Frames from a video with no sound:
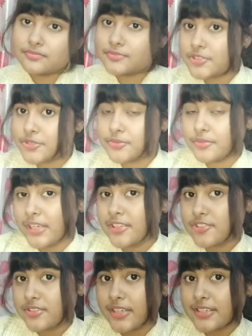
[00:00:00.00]
to
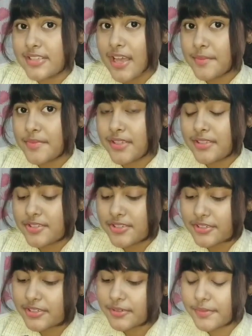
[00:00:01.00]
reach the exam center.